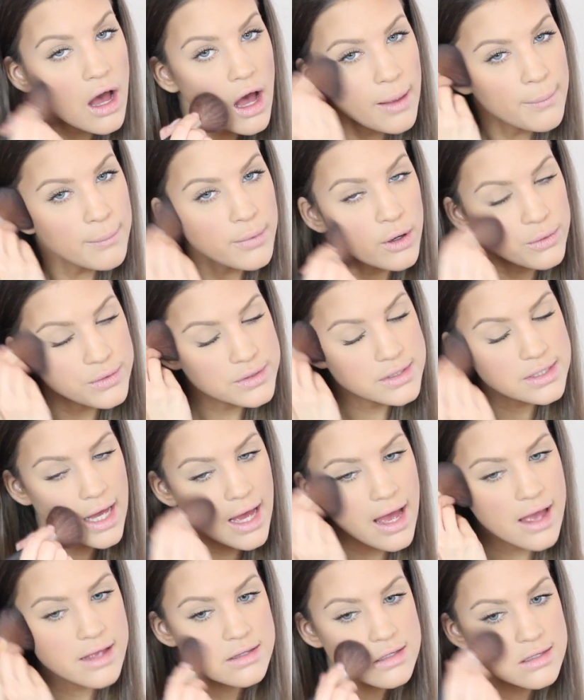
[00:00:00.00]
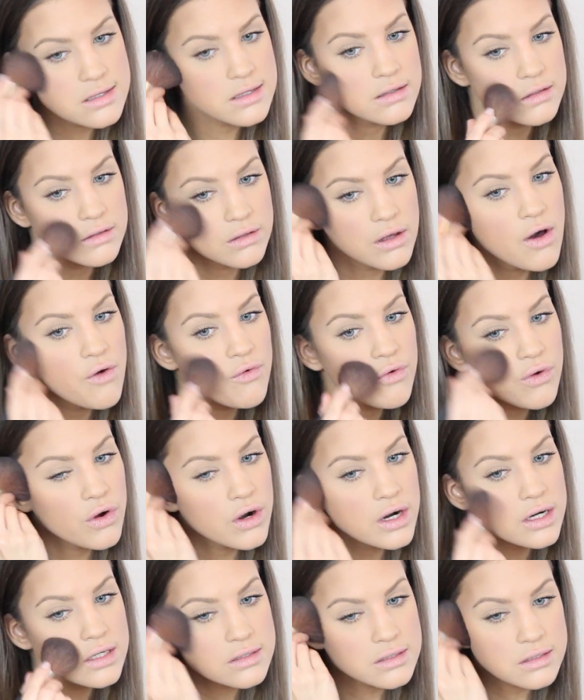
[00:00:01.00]
On both sides, of
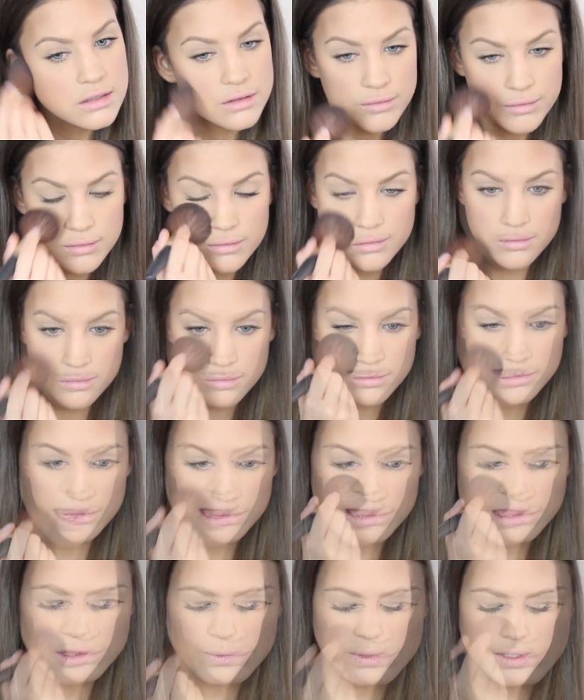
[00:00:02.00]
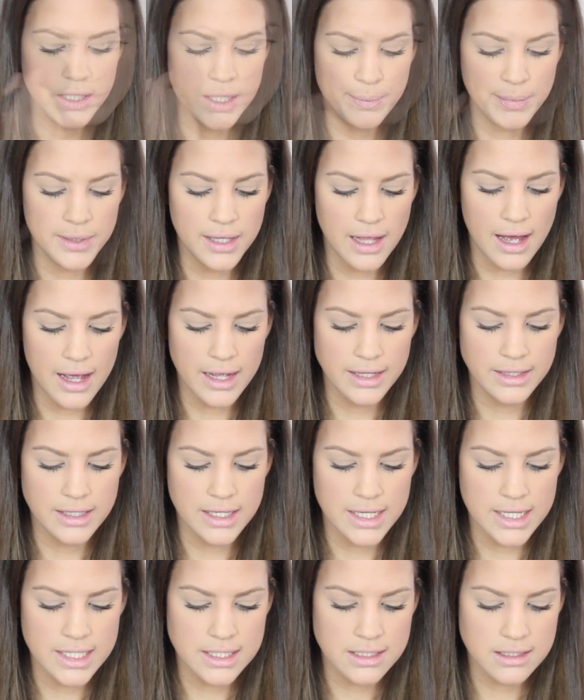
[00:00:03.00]
course. I will apply
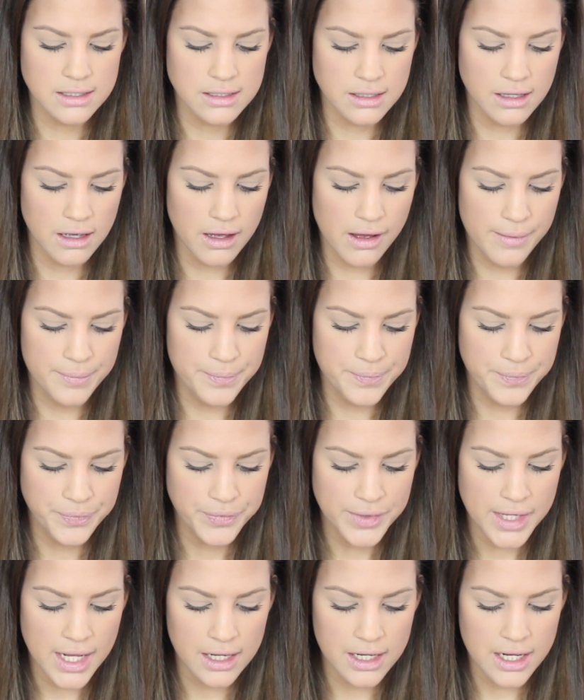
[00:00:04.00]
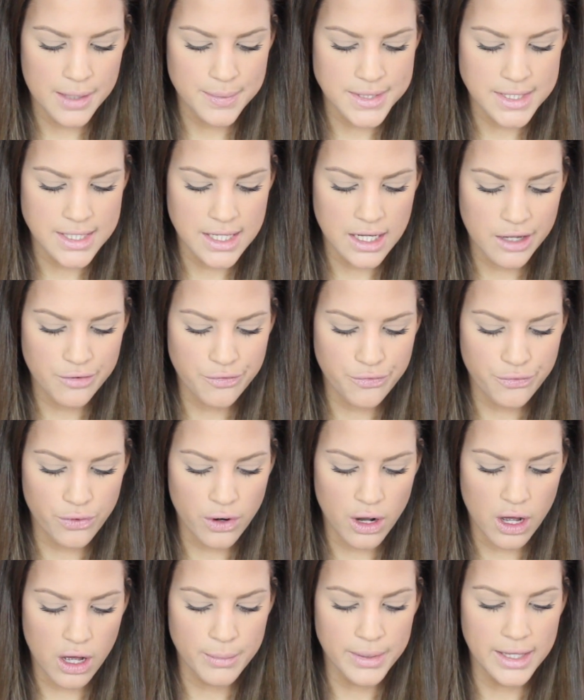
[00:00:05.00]
this lipstick
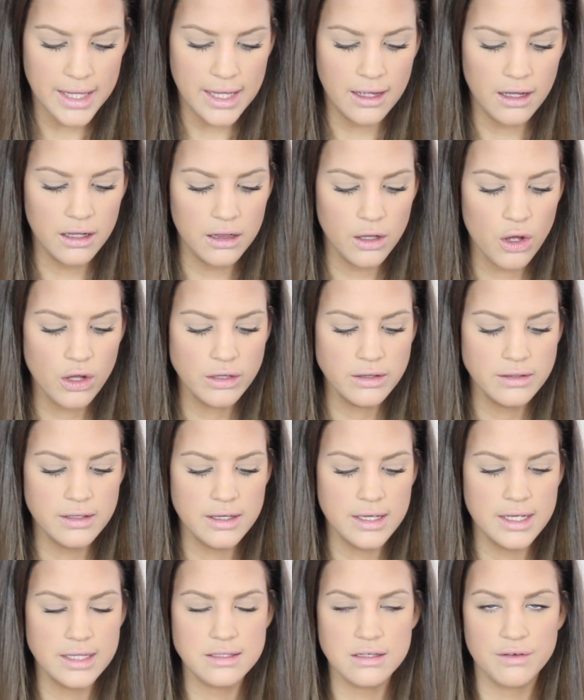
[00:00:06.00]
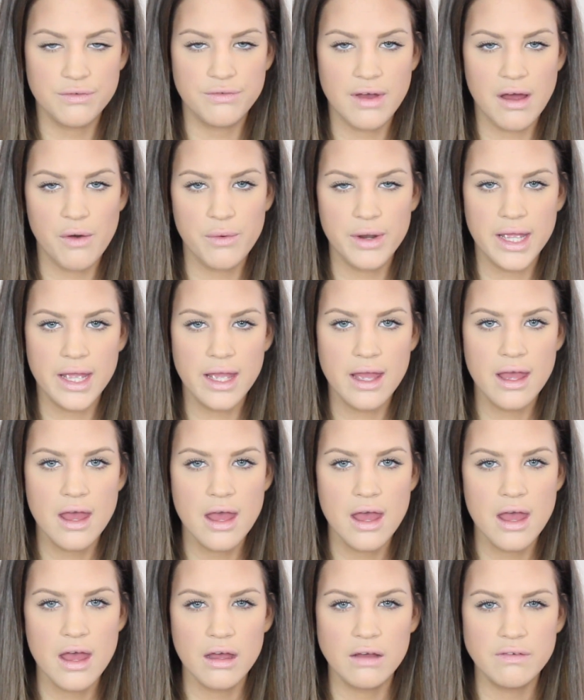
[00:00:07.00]
from Inglot. It's a very
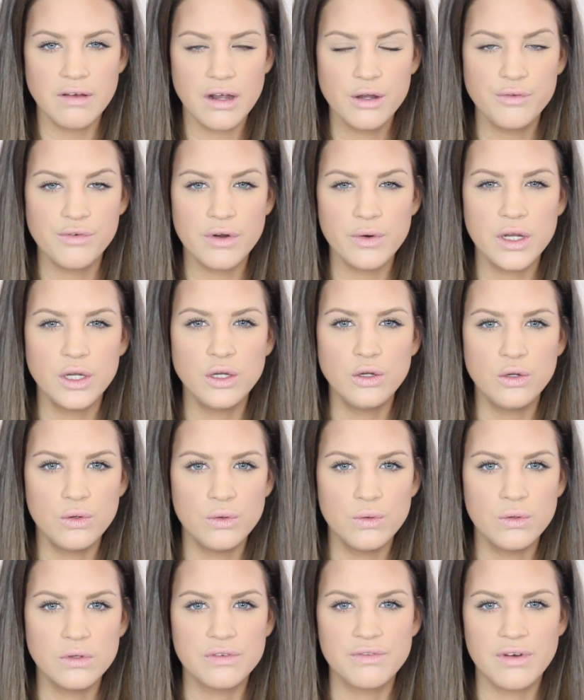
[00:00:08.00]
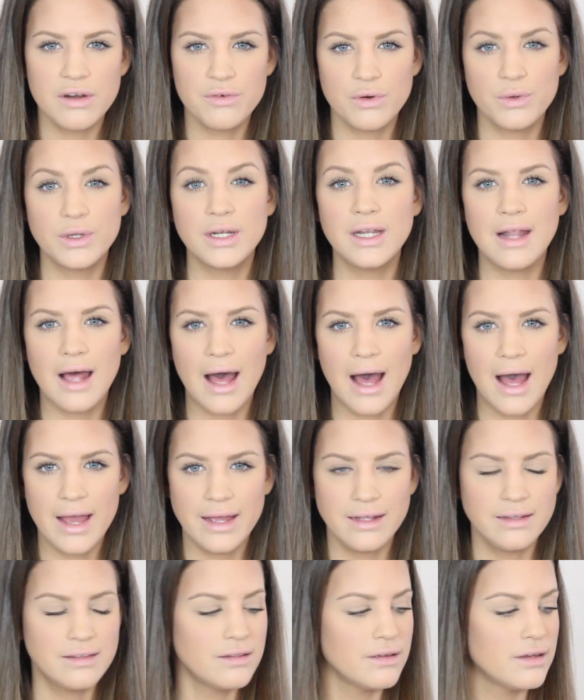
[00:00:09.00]
nude, very
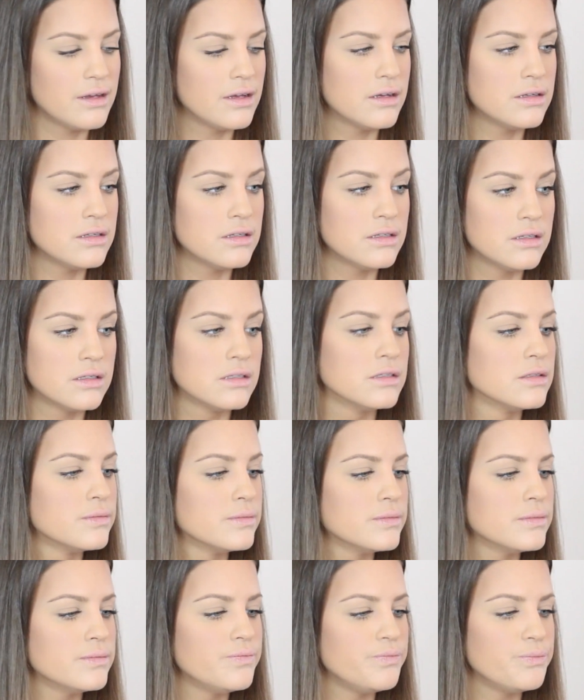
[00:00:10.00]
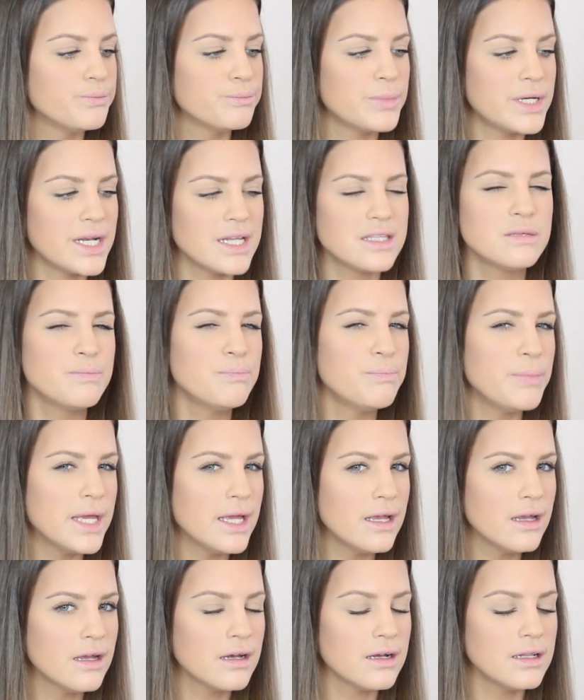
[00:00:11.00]
light, but it's
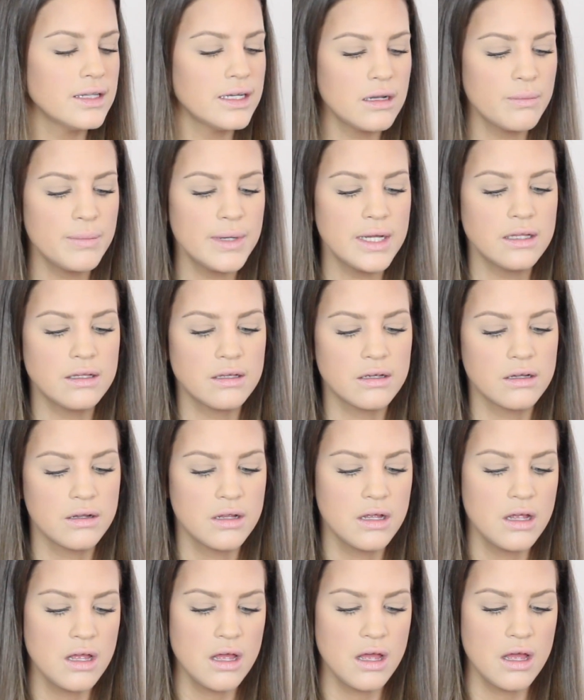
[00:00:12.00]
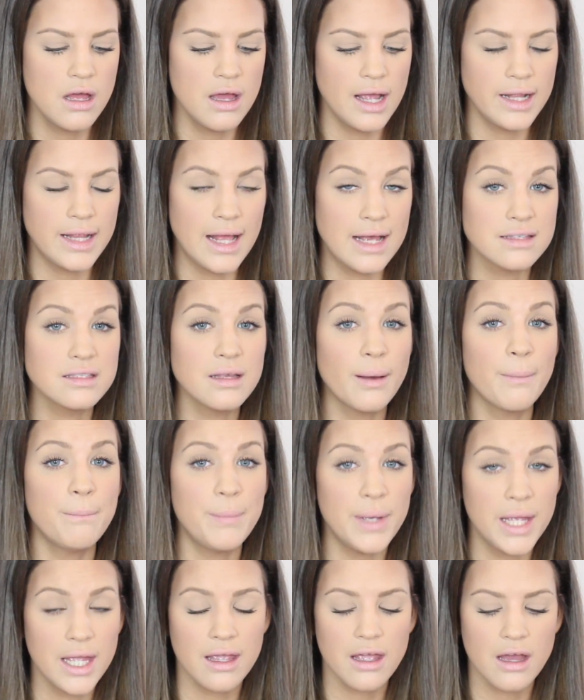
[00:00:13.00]
pink a little bit. It has some
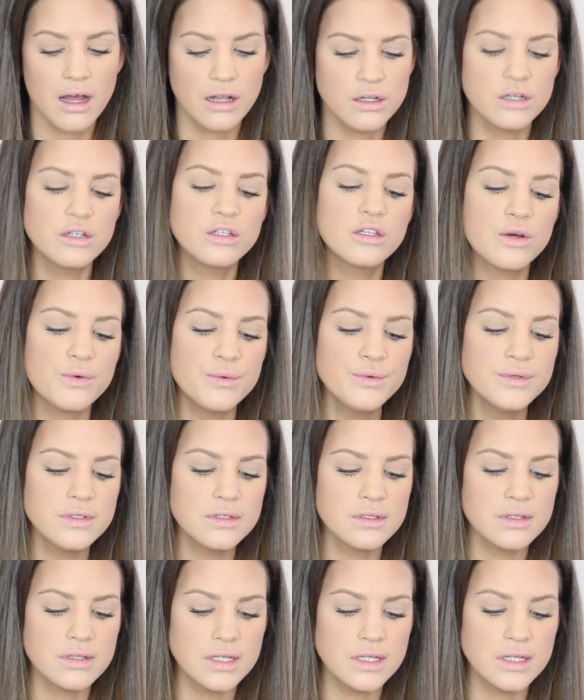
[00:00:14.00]
pinky undertones.